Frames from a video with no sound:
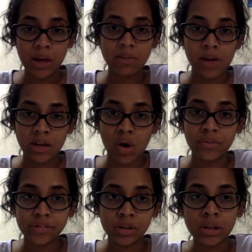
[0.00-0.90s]
big
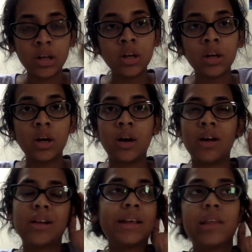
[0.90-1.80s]
novel,
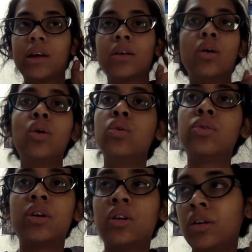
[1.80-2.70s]
I think
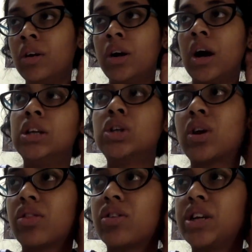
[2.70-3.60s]
over
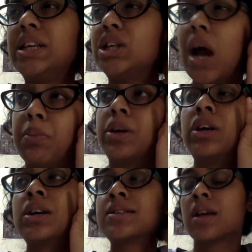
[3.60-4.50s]
130
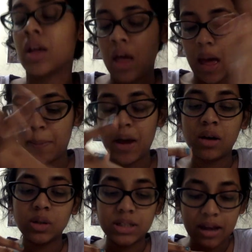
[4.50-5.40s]
chapters,
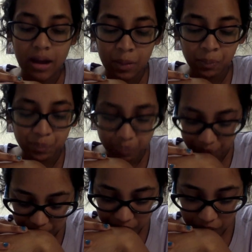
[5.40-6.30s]
about a
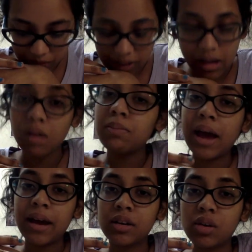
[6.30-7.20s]

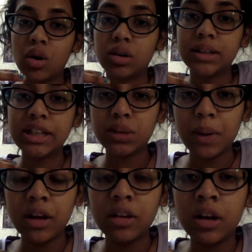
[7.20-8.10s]
man called
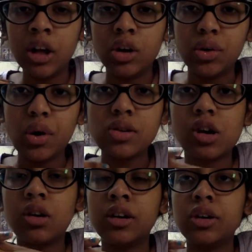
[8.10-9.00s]
Ishmael who goes
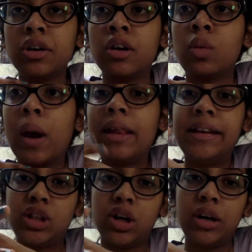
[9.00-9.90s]
on a
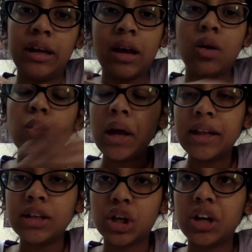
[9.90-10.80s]
whaling journey. Now, a
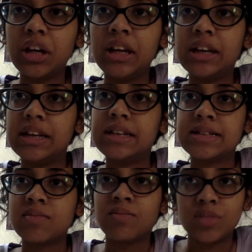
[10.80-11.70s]
whaling journey
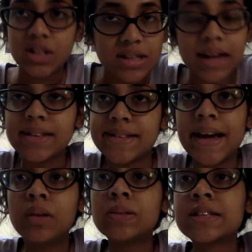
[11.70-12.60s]
is, just like it
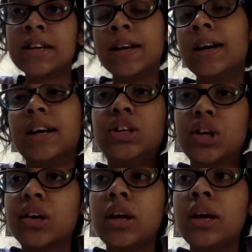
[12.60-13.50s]
sounds, a
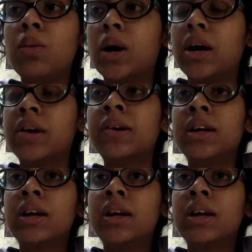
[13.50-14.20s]
journey where